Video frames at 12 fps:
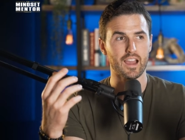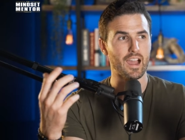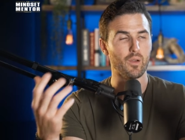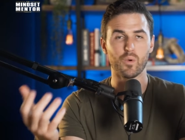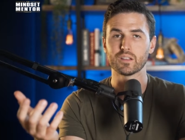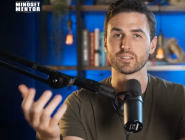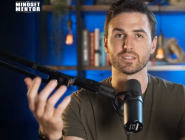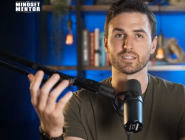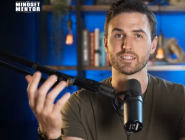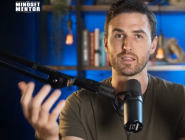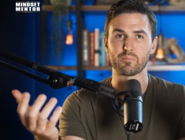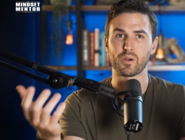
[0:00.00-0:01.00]
I wasn't the
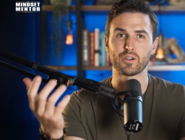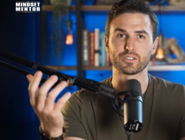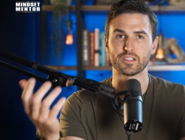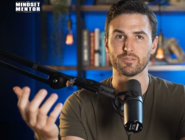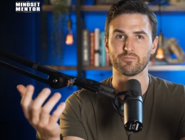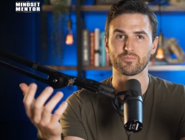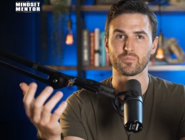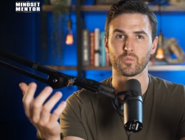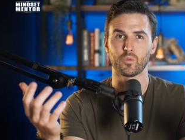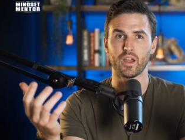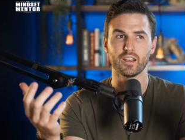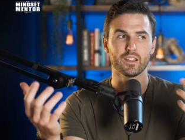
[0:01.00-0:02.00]
same person
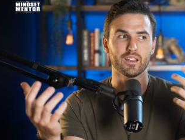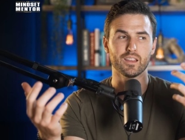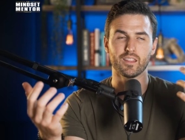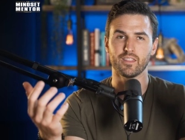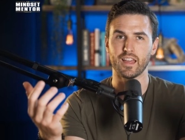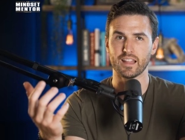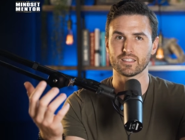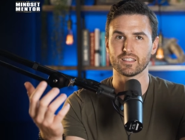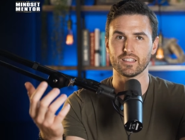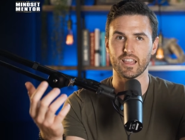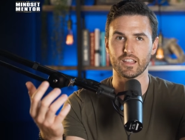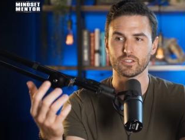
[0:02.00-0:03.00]
right? That's
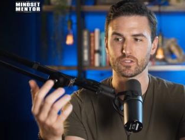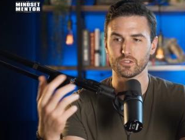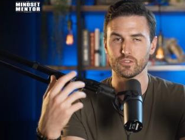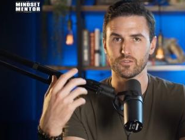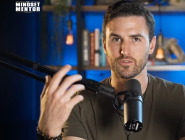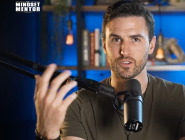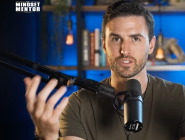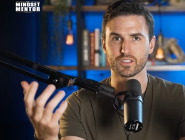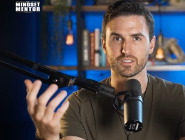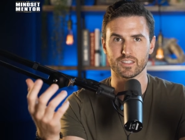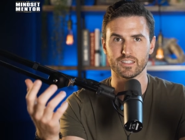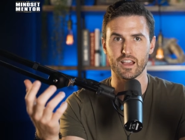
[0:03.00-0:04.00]
the angel
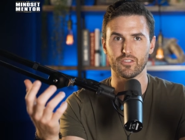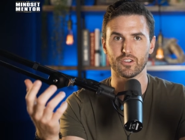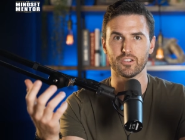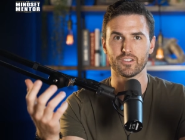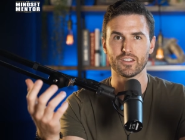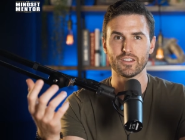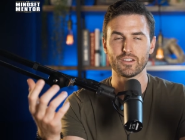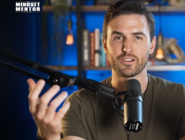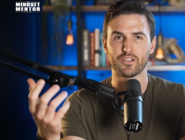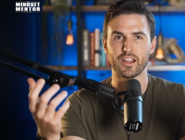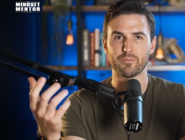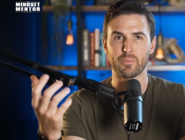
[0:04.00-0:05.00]
versus the devil,
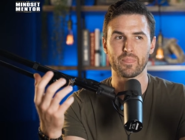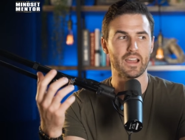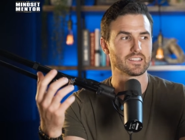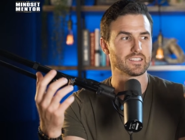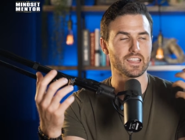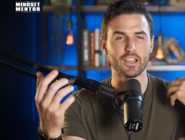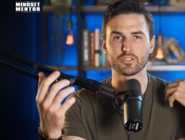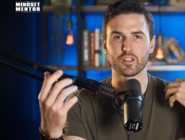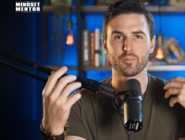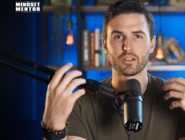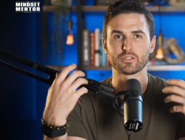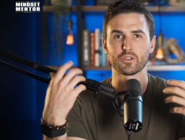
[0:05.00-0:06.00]
right? That's the
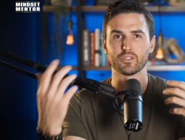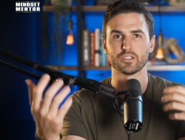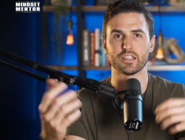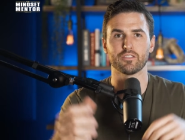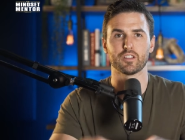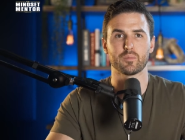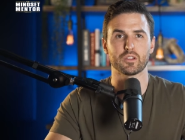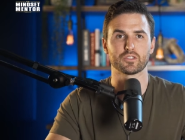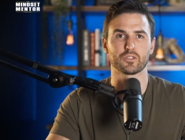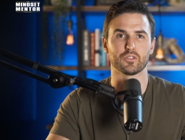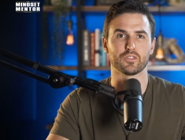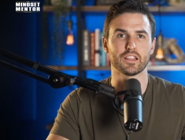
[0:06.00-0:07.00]
angel on my shoulder, the devil on my
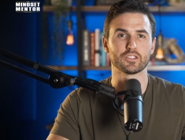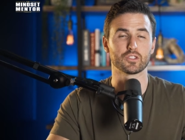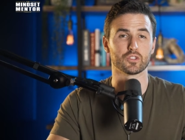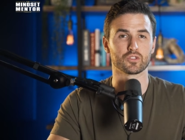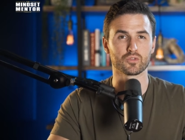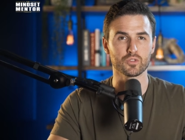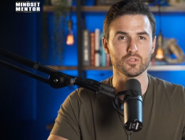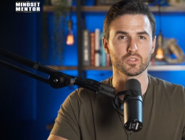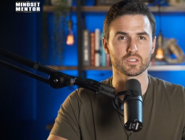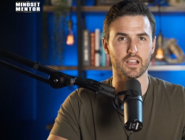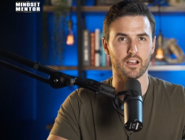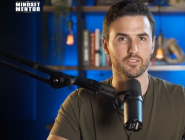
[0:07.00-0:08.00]
shoulder. That's the true
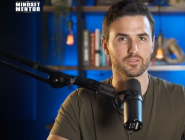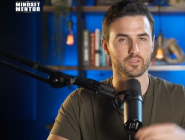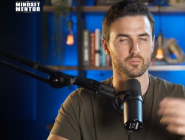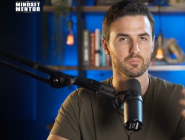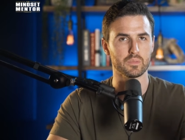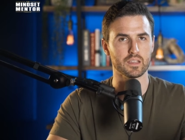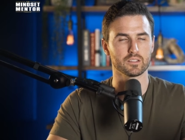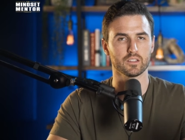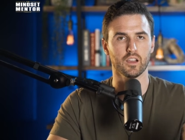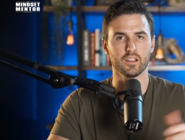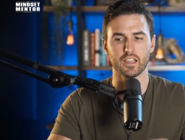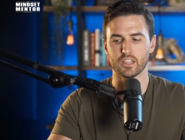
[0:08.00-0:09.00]
self, me as a
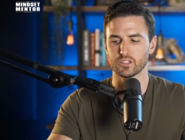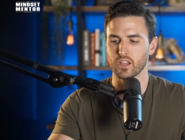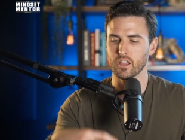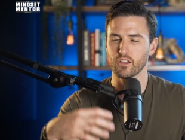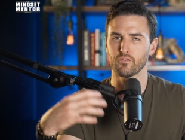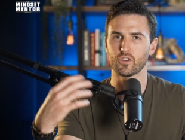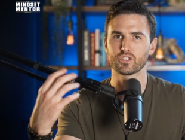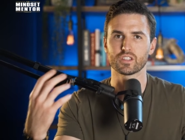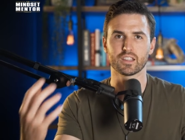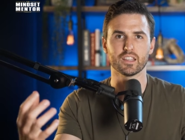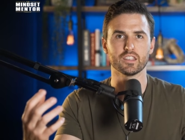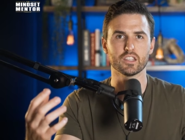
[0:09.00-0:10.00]
young age, versus
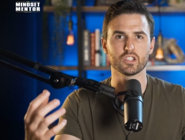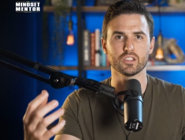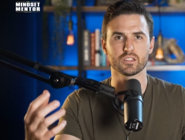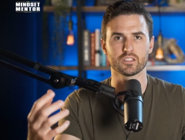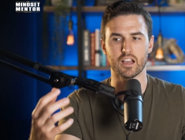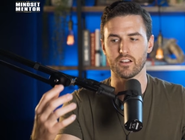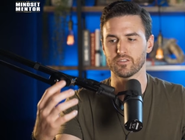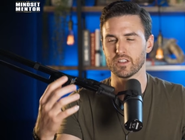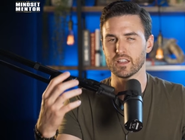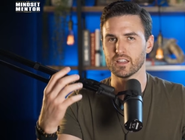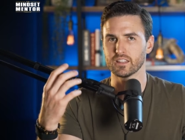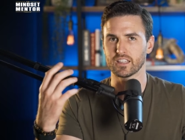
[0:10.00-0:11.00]
the conditioned self.
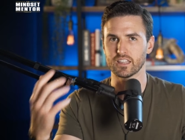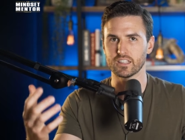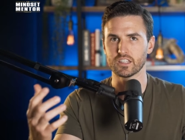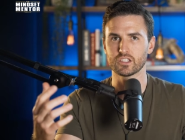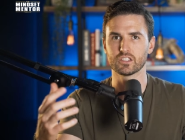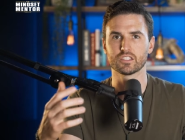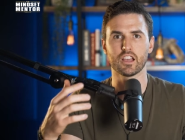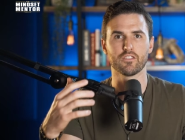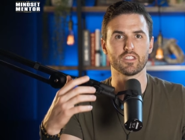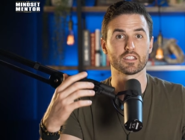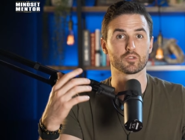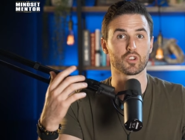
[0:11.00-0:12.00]
The conditioned
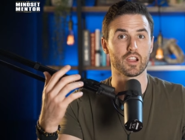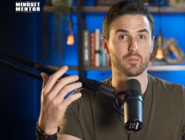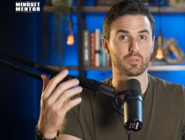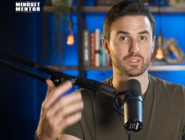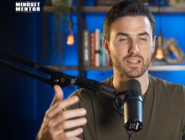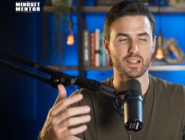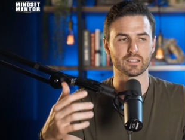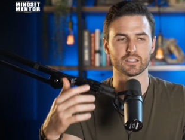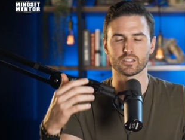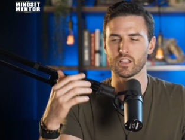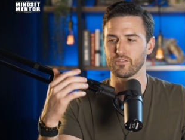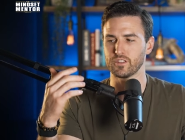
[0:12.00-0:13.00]
self that's trying to protect
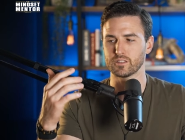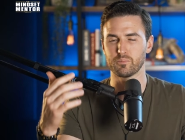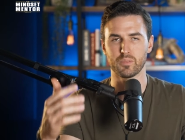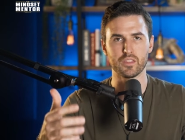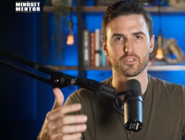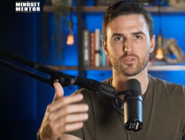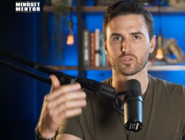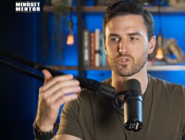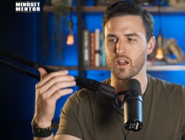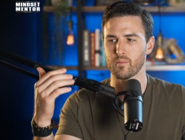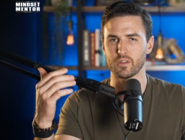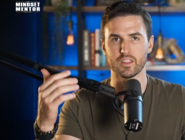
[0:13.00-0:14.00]
itself, that's been through
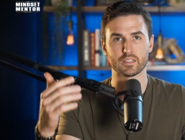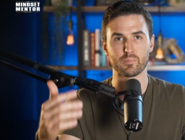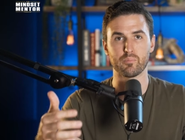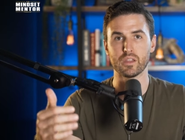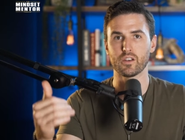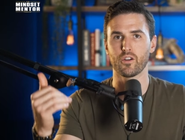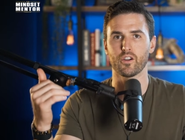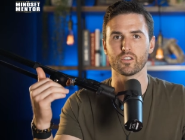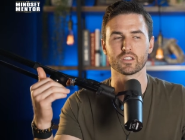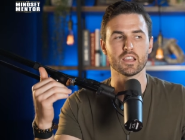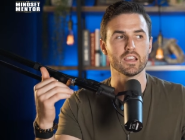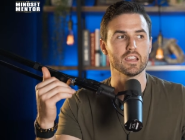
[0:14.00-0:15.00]
trauma, that's been hurt.